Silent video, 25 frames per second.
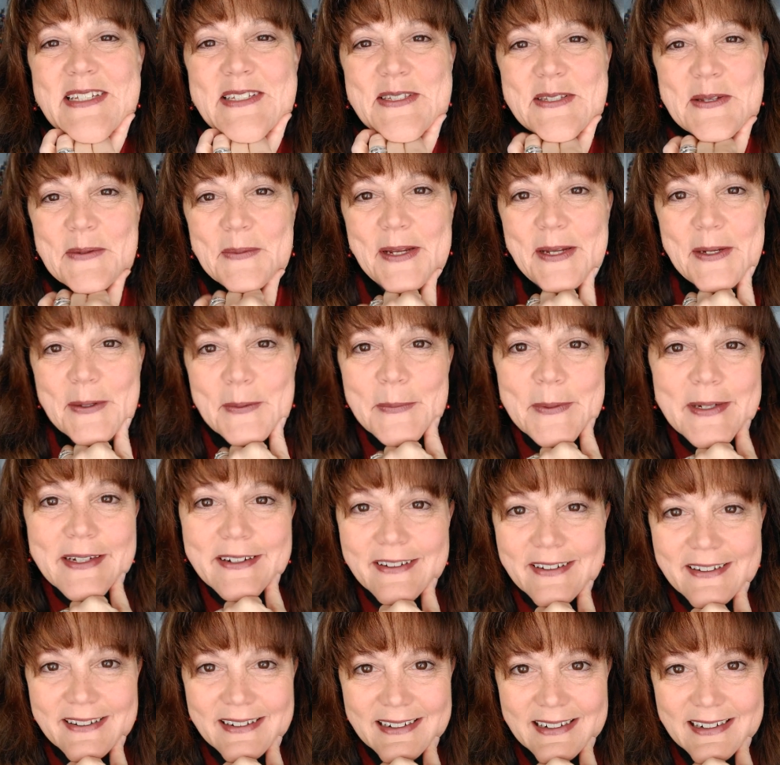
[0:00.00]
So here we
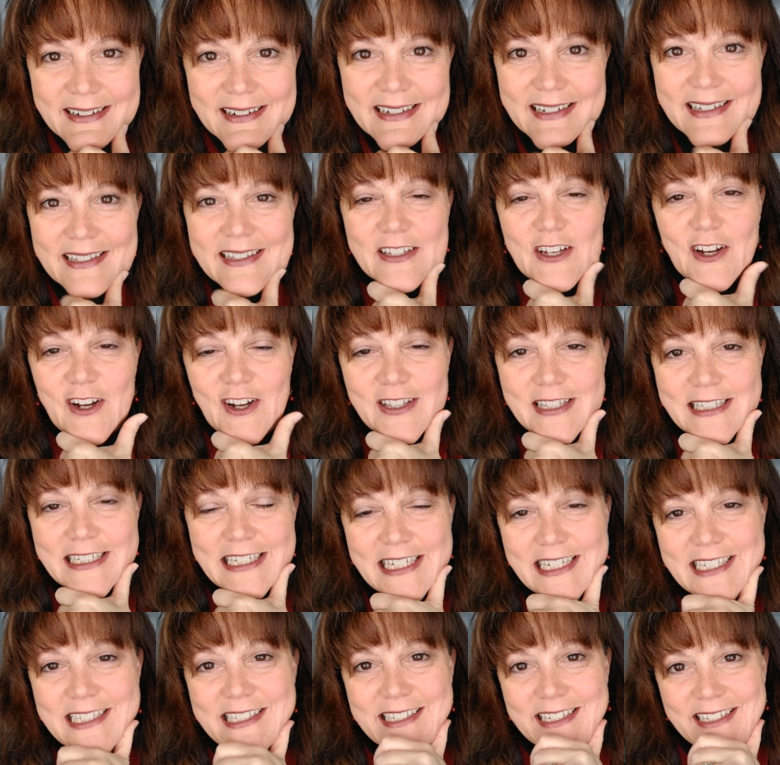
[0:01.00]
are in the
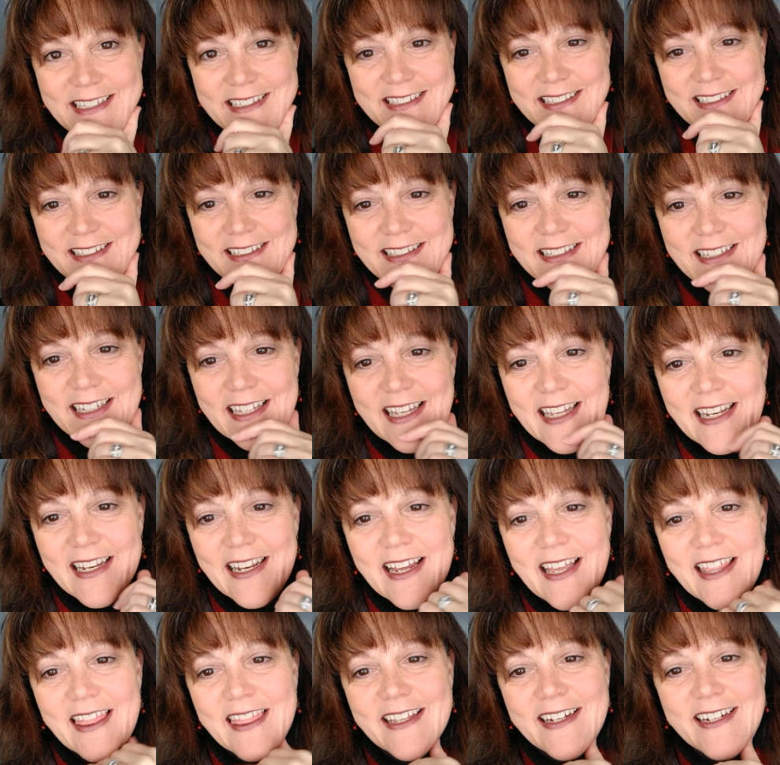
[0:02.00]
holiday season, and
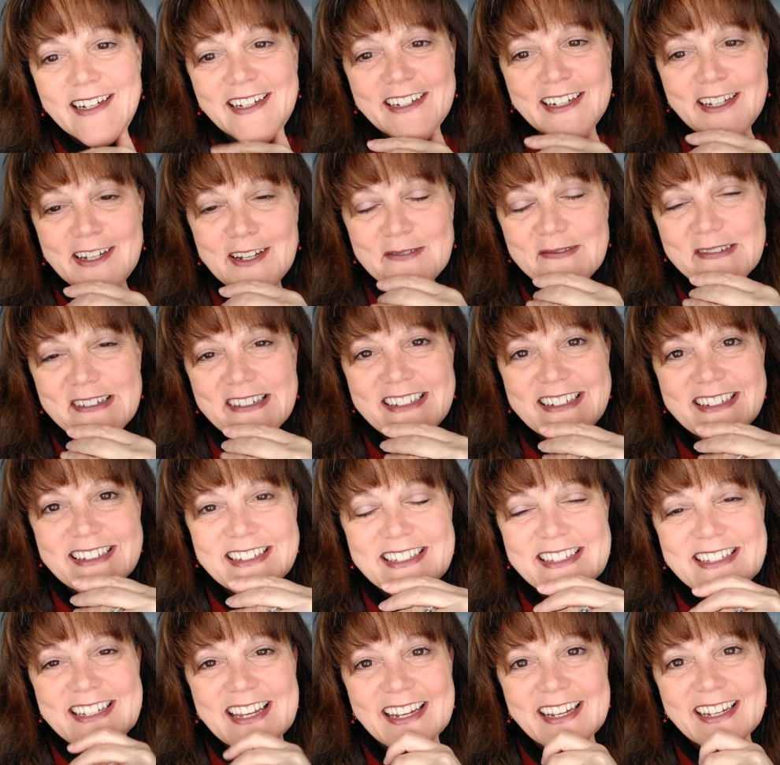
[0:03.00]
I thought I would
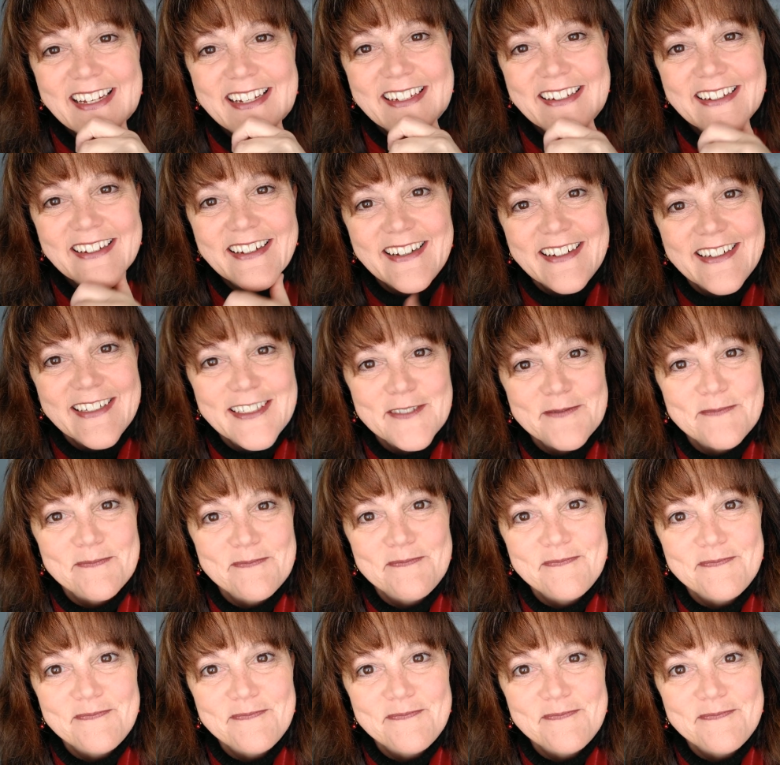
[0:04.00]
just take a